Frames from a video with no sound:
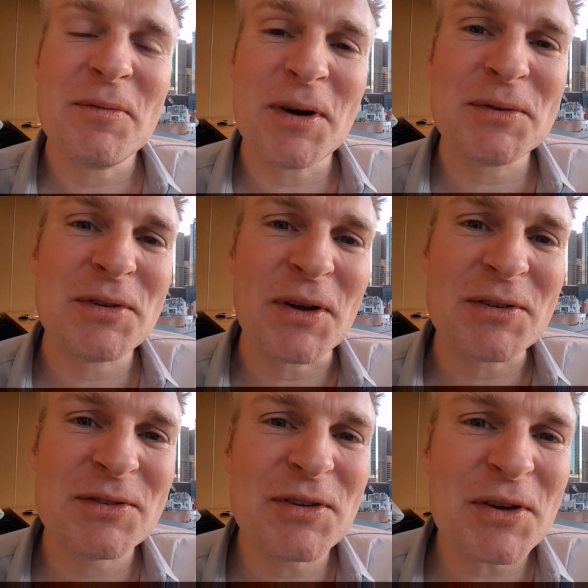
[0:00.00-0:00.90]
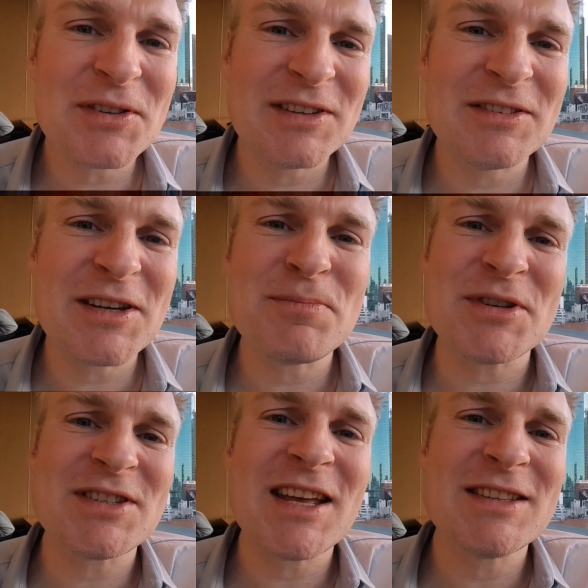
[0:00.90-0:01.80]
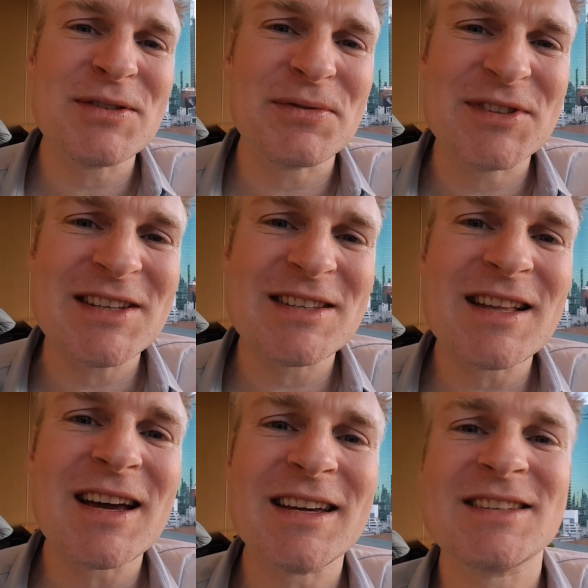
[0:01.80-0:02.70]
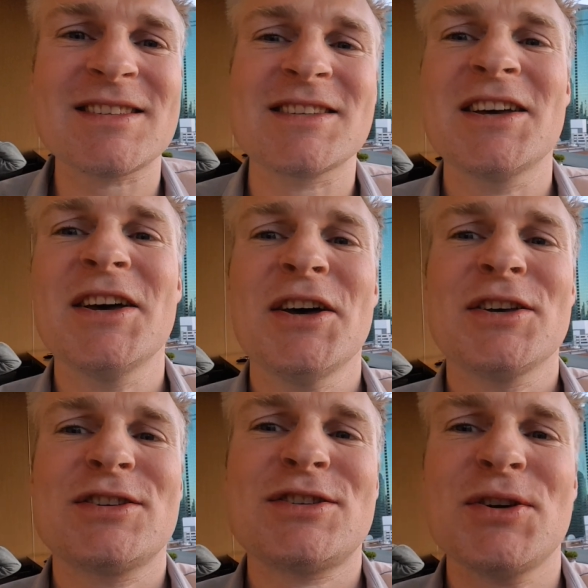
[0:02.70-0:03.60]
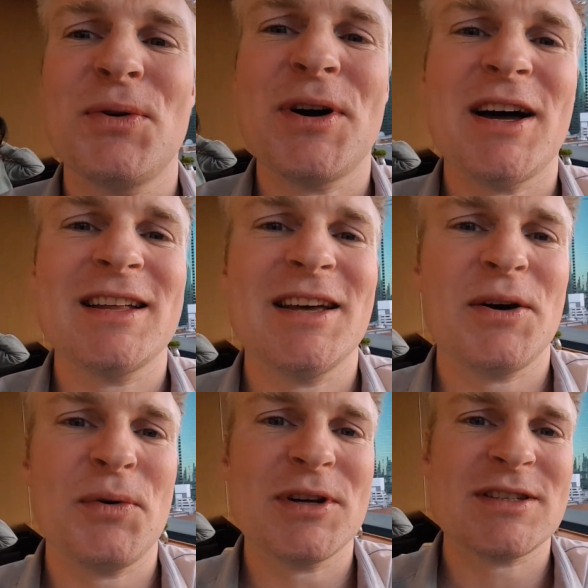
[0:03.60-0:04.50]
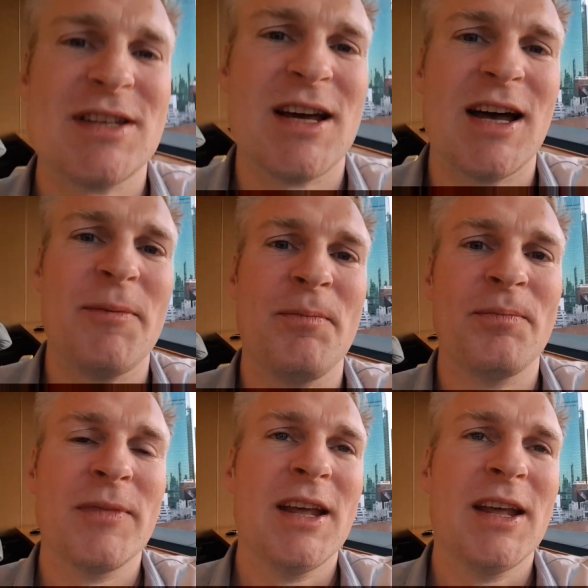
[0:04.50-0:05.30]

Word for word: about 33% uh, of dislikes so uh, that was um,